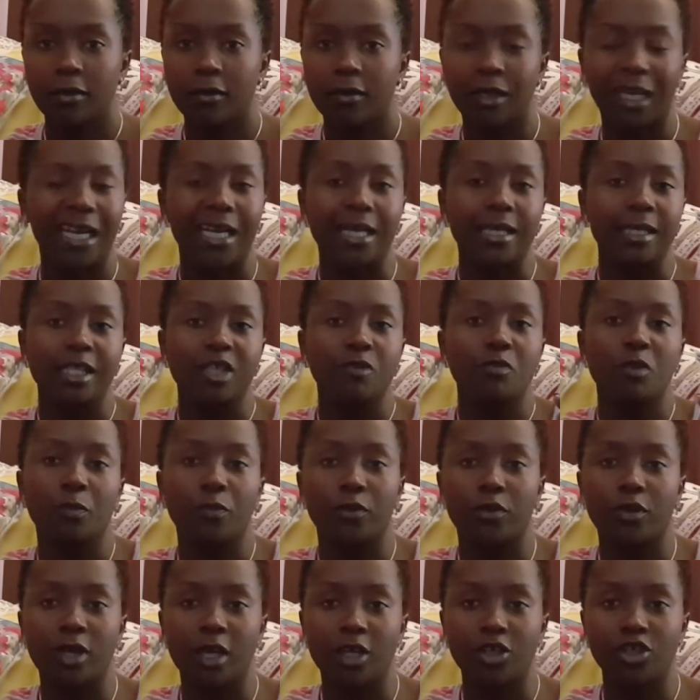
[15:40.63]
the Kansiime
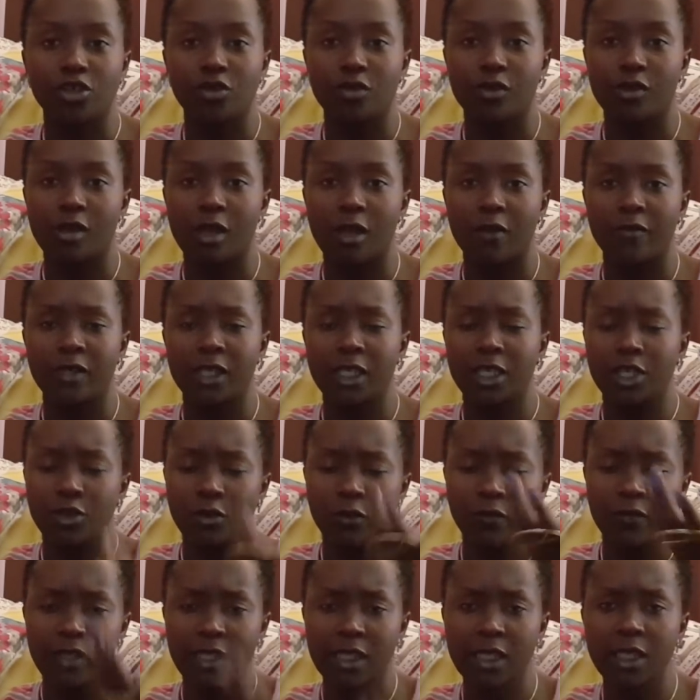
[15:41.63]
productions you have seen.
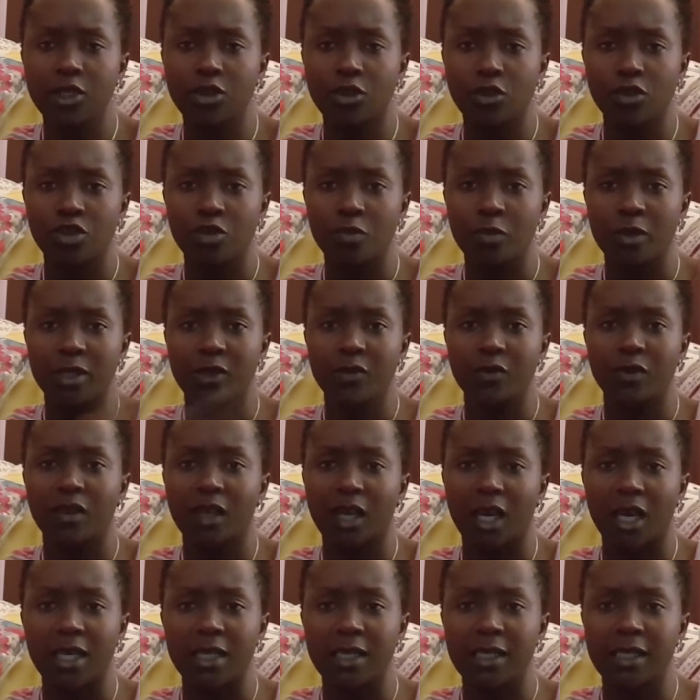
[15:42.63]
You've seen Don't Mess with
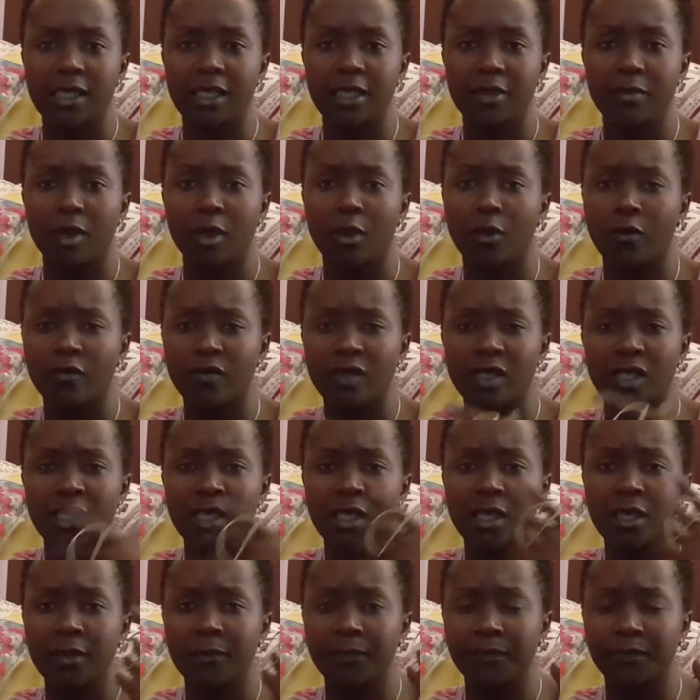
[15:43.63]
Kansiime, you've
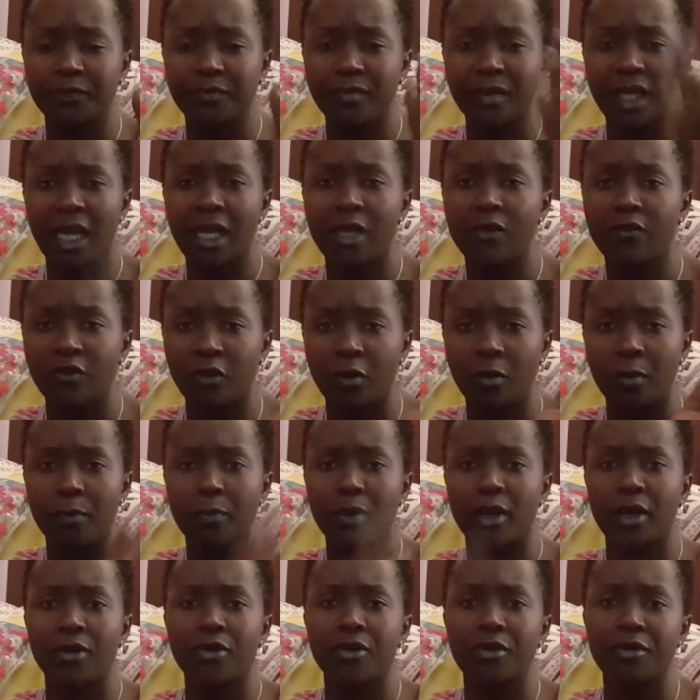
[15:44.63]
seen Girl from
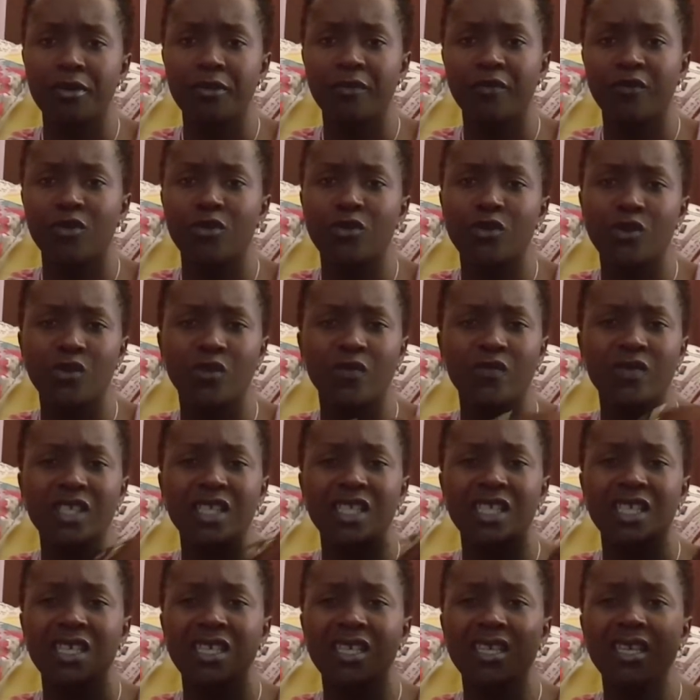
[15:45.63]
Barrow reviews, you've
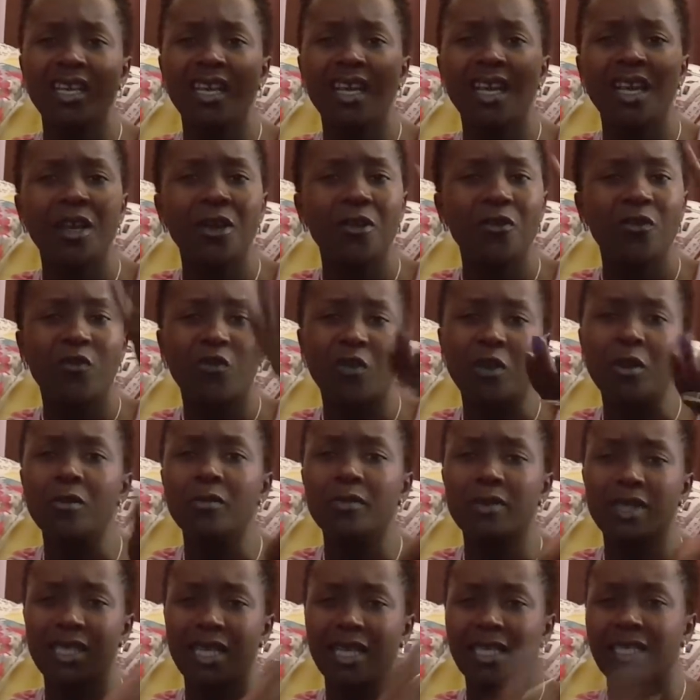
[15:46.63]
seen
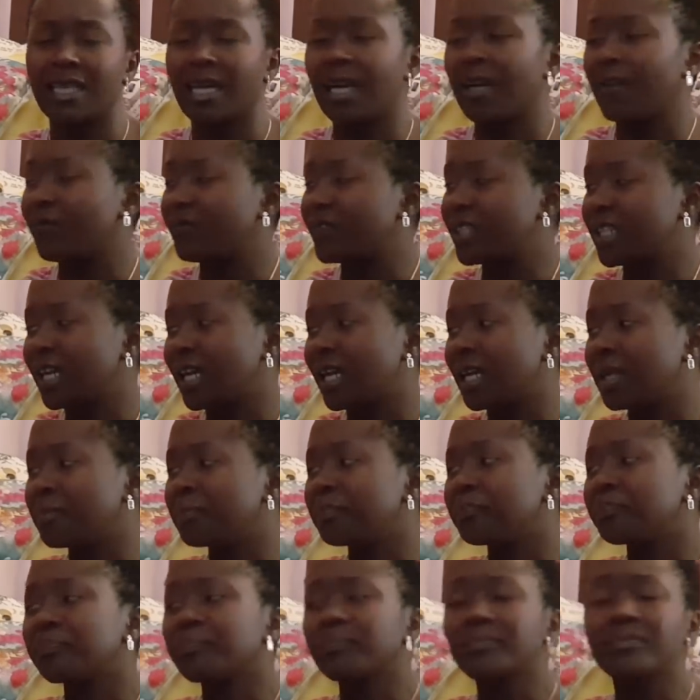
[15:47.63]
films that I've
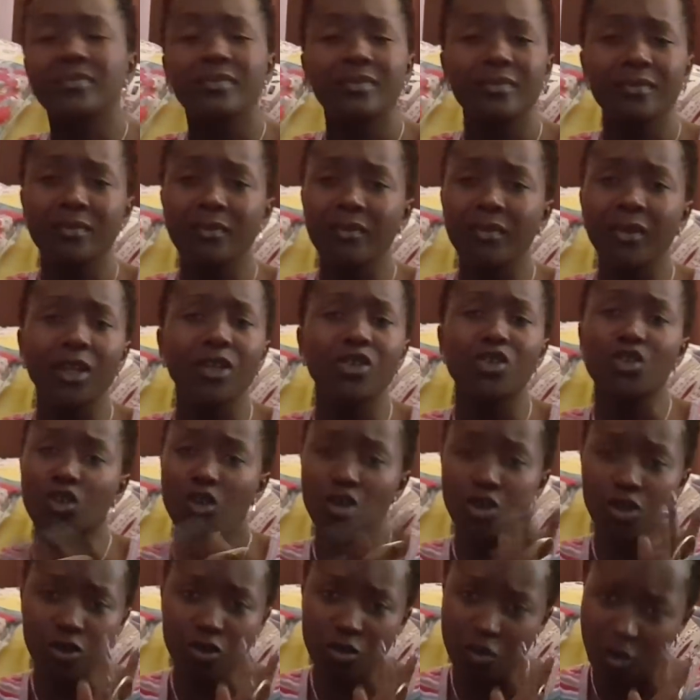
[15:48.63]
done. So
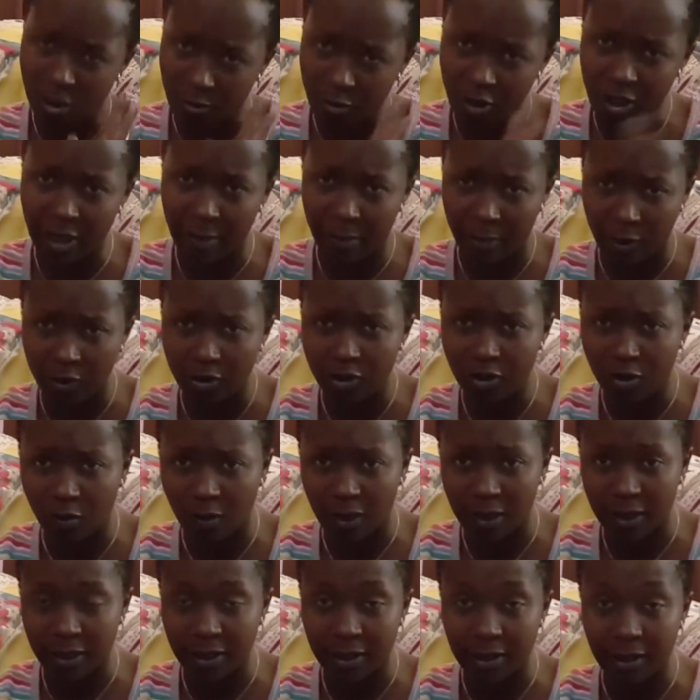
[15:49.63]
you know I'm all about
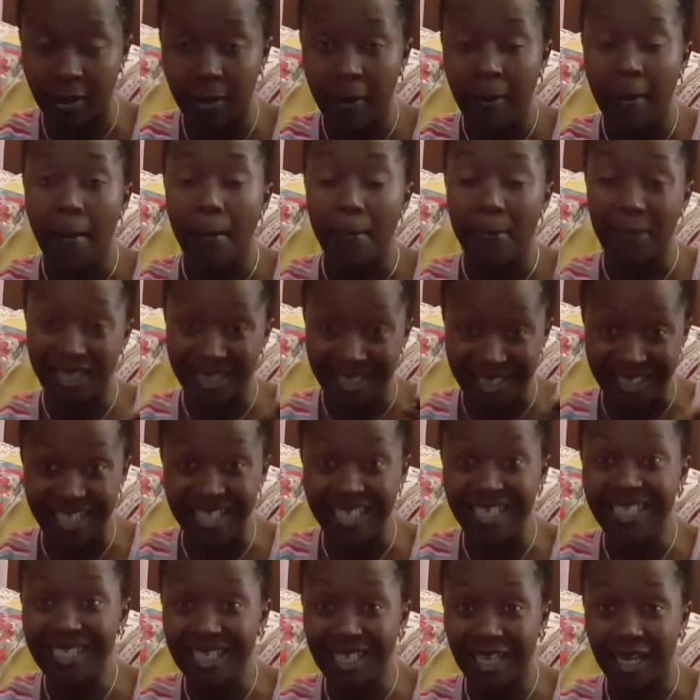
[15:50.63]
quality. But
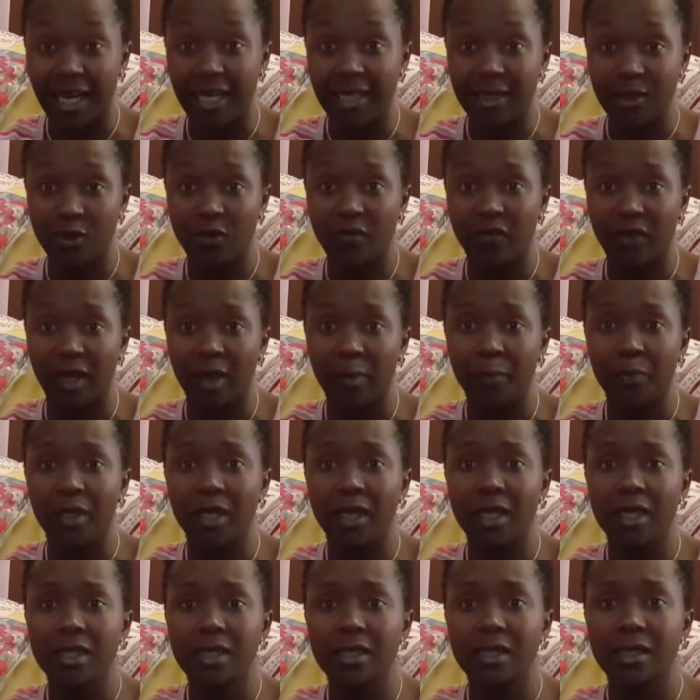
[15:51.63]
this glass of
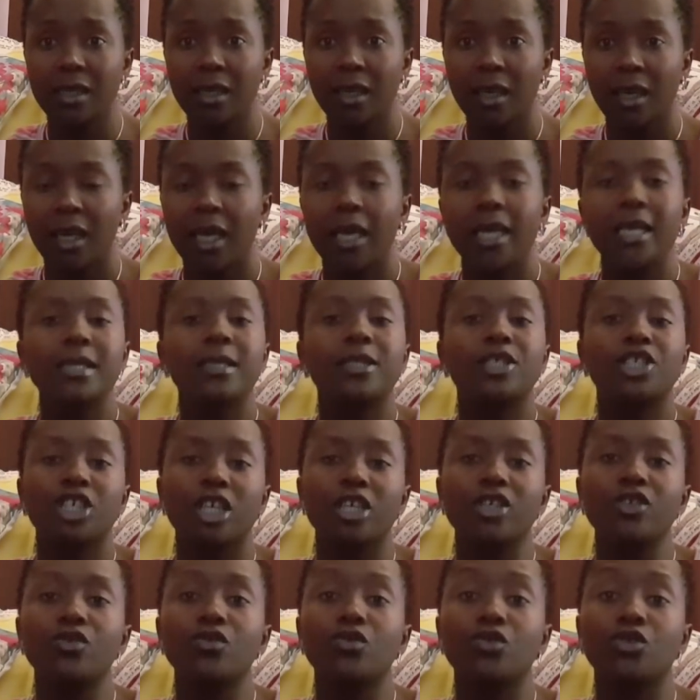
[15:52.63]
happiness is
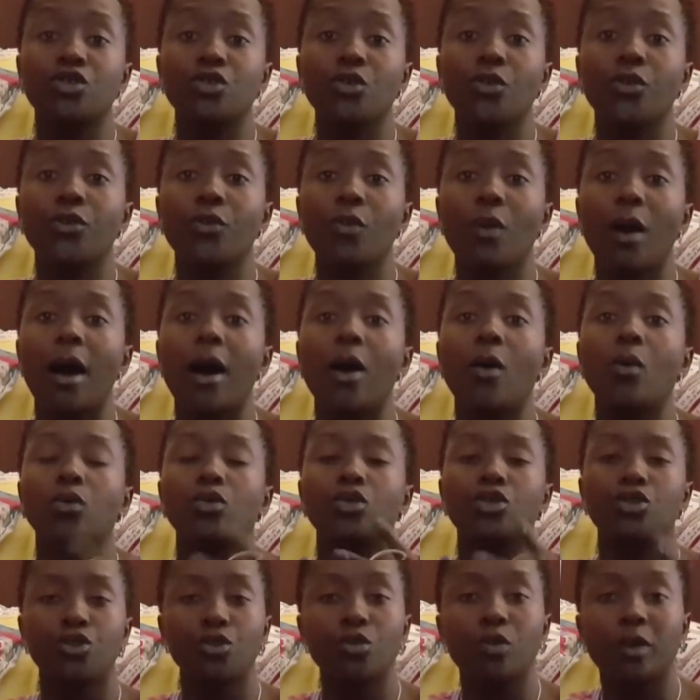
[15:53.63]
just to show you how
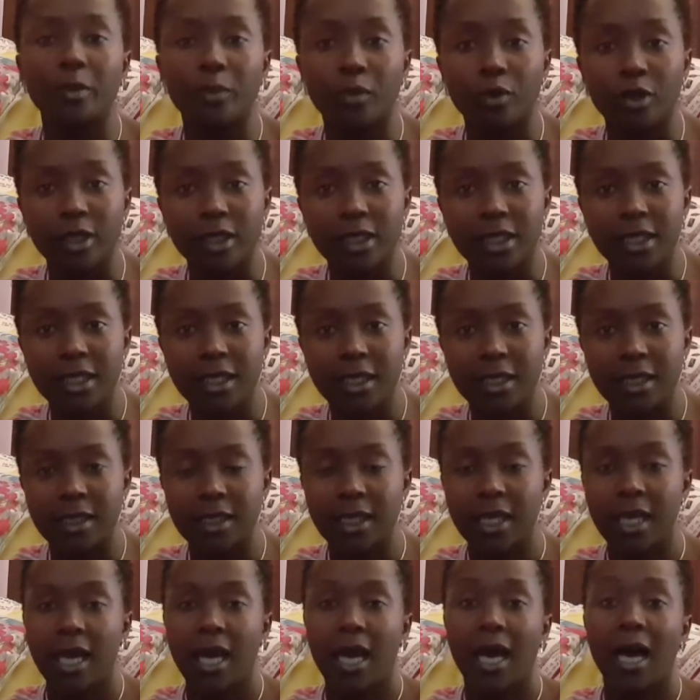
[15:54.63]
doable it is,
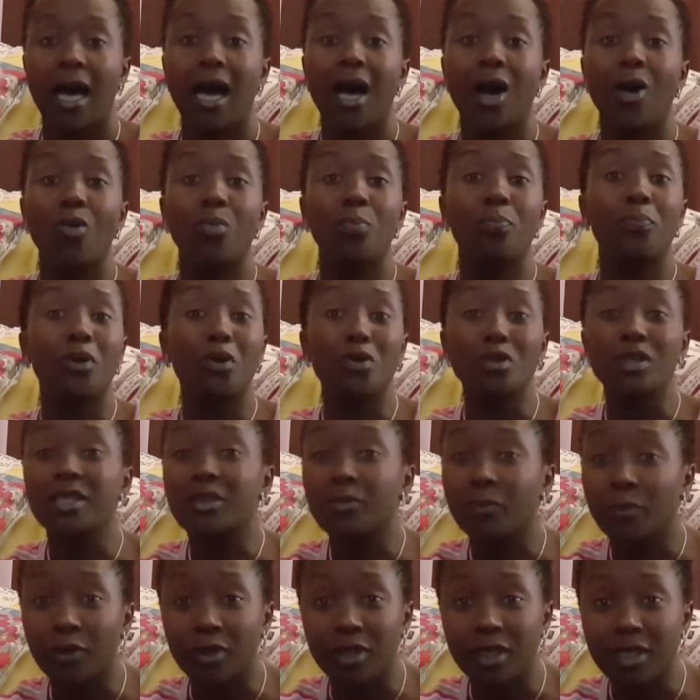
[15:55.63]
how
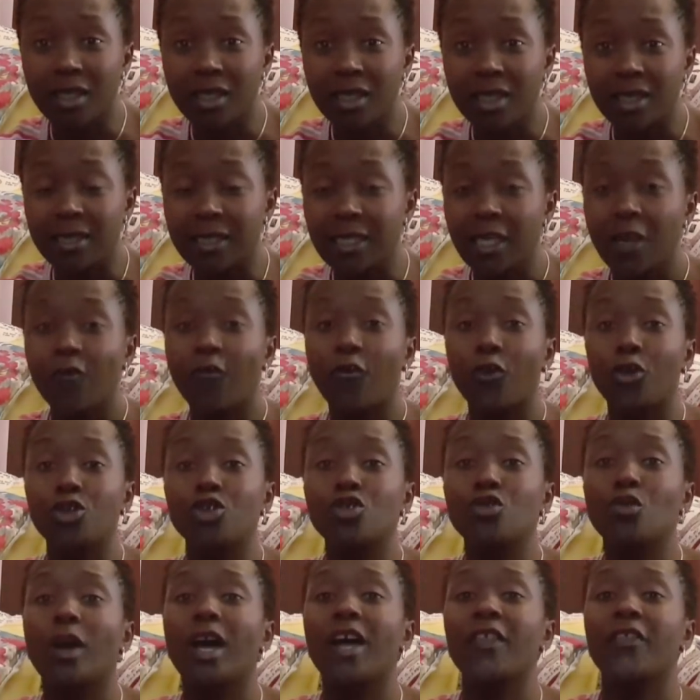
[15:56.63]
possible it is for you
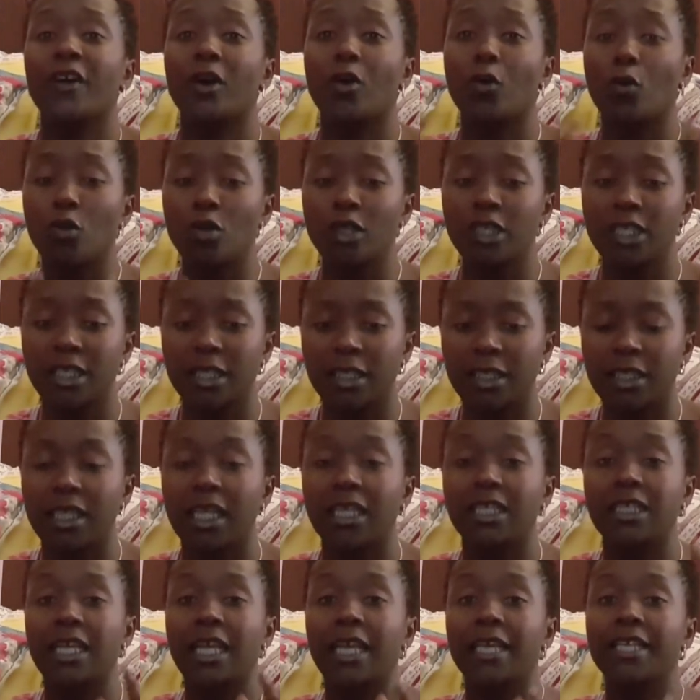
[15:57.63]
to gather content
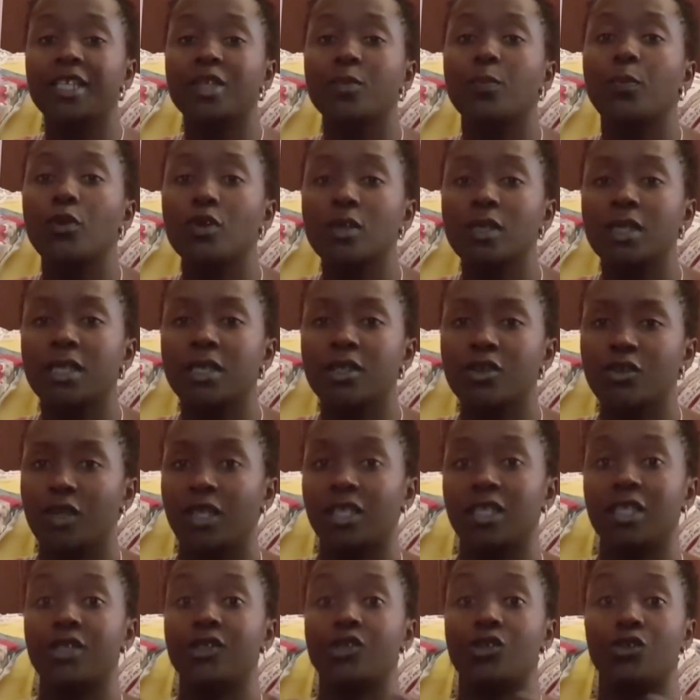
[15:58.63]
that exposes you,
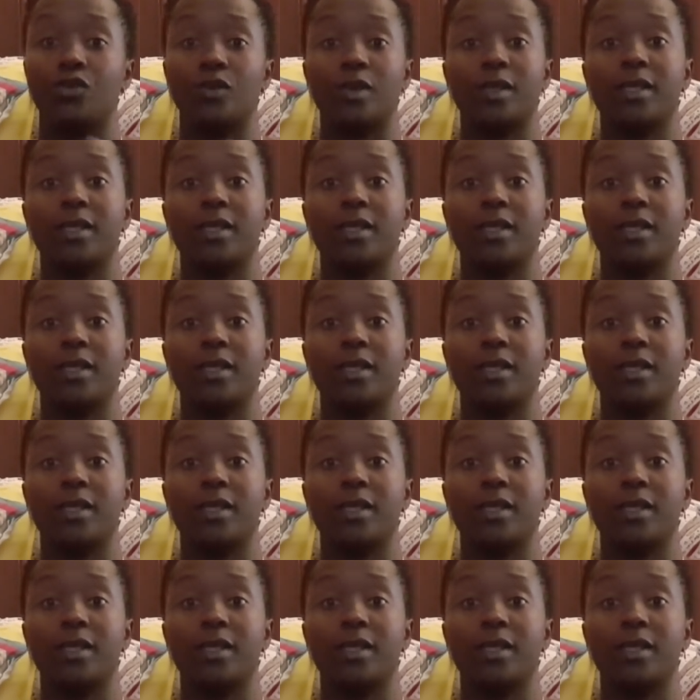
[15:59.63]
that is your